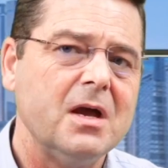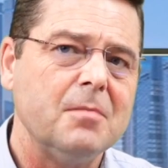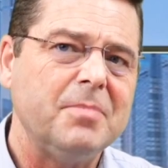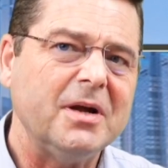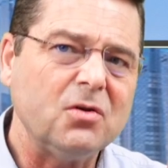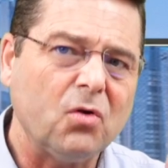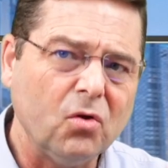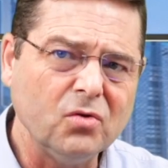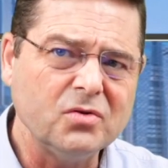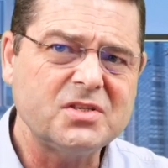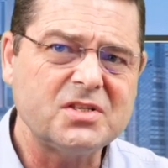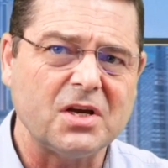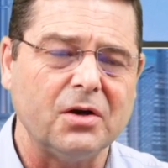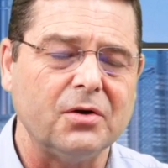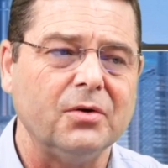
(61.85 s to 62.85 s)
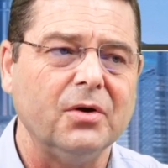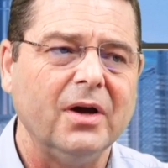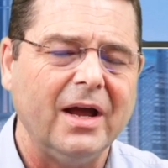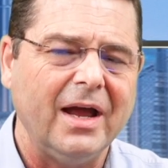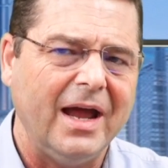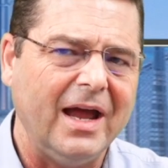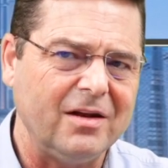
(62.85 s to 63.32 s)
But also,
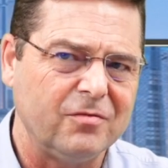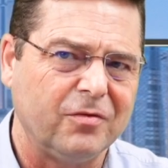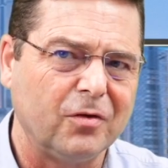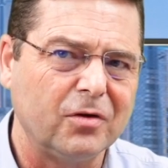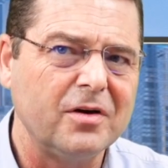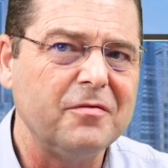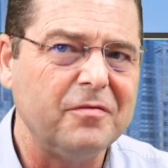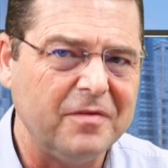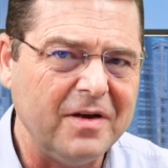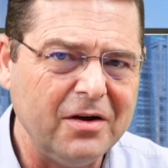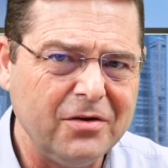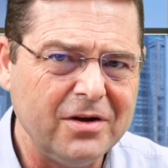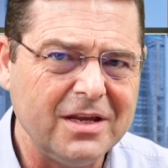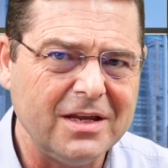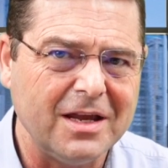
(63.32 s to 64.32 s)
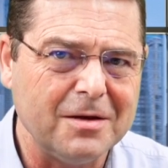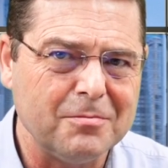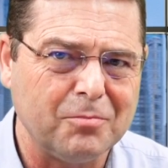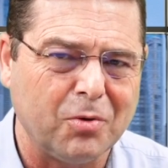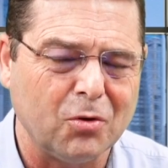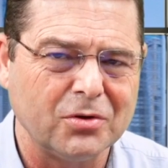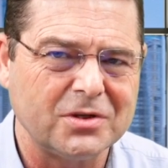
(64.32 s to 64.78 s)
and for a very
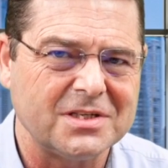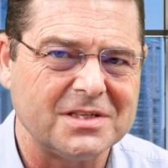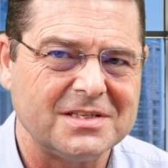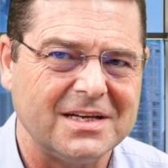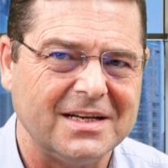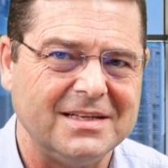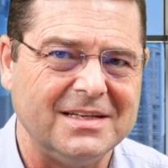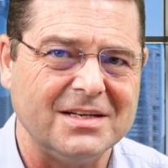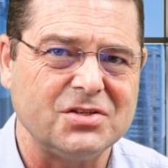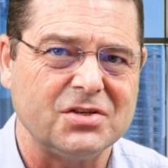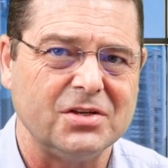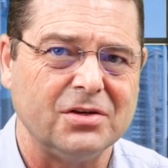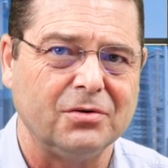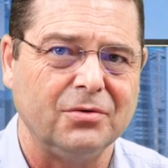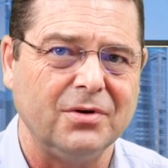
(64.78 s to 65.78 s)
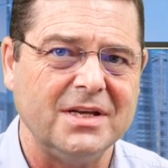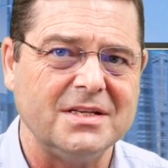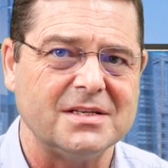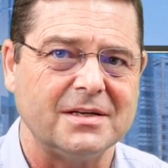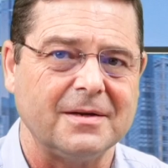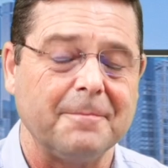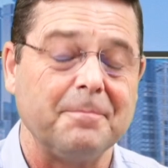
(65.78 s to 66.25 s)
important additional
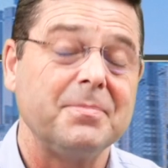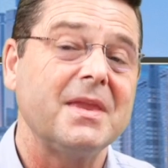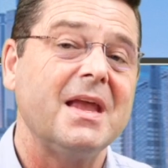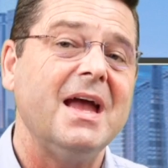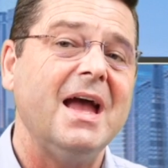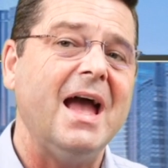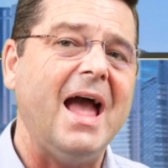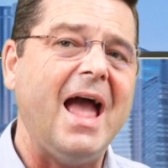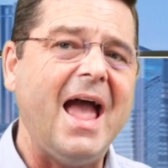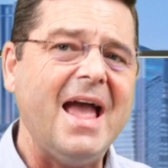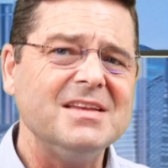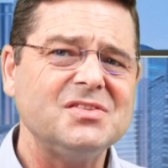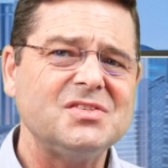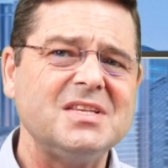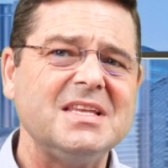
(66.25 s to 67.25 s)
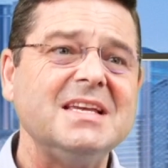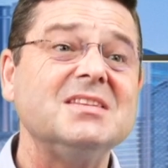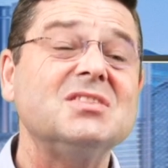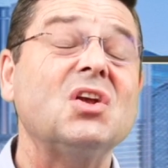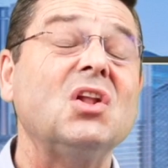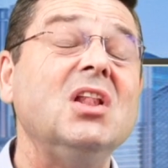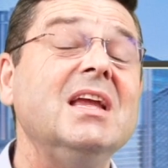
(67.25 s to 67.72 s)
reason, as
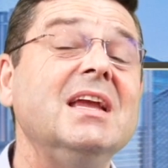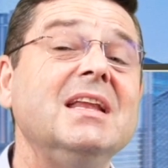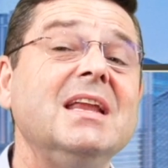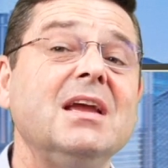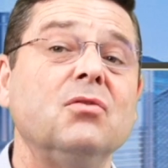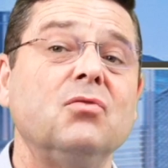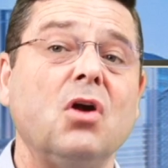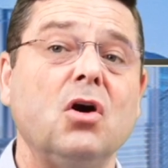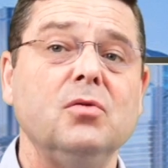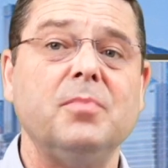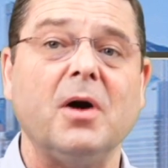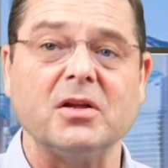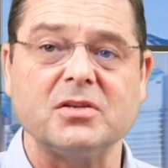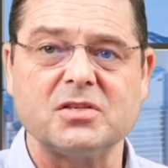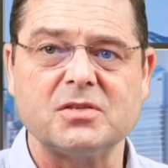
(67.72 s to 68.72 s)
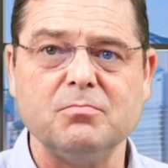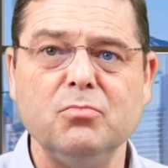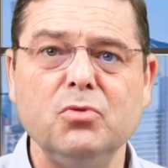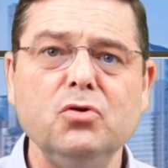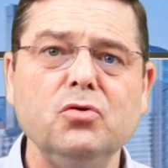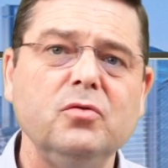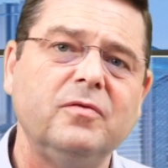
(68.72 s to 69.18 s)
these cleaning robots
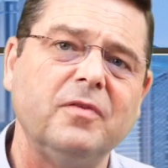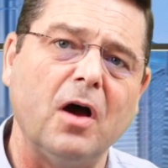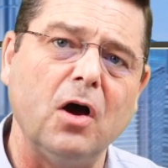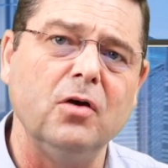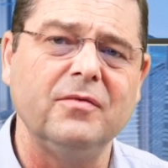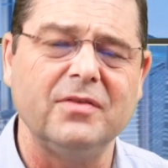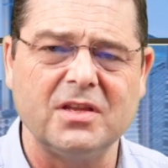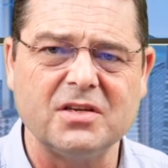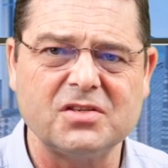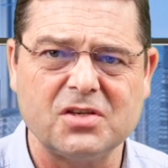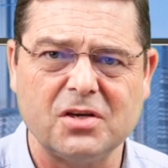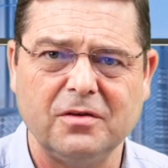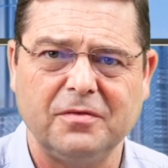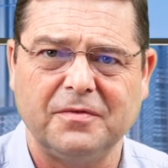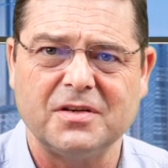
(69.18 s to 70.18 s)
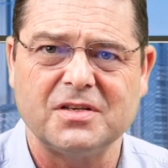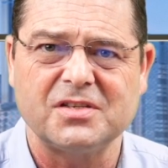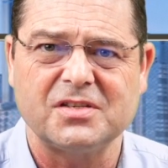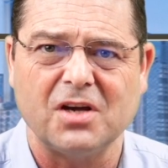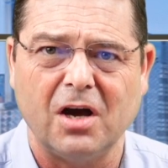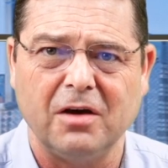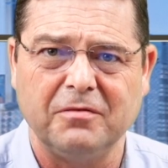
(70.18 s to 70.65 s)
move over the
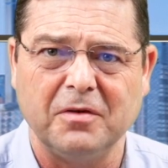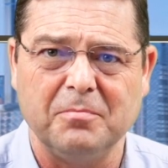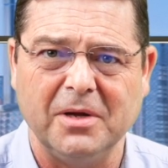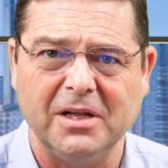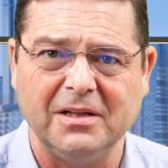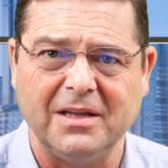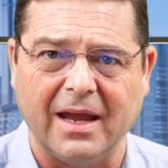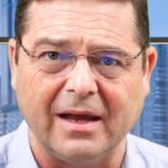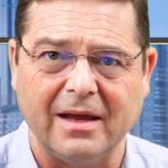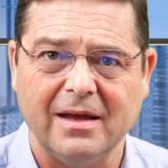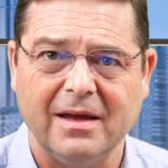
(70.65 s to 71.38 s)
surface of a building,